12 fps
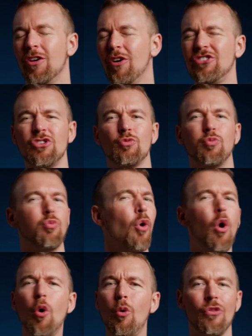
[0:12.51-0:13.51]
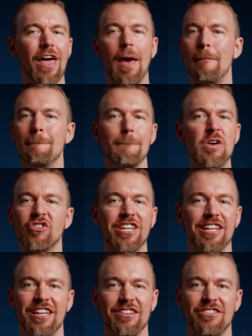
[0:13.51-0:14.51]
let's just roll that
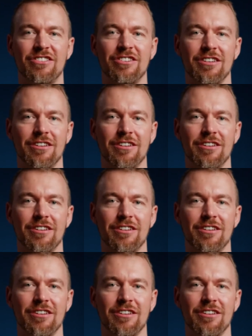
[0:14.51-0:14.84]
milkiness.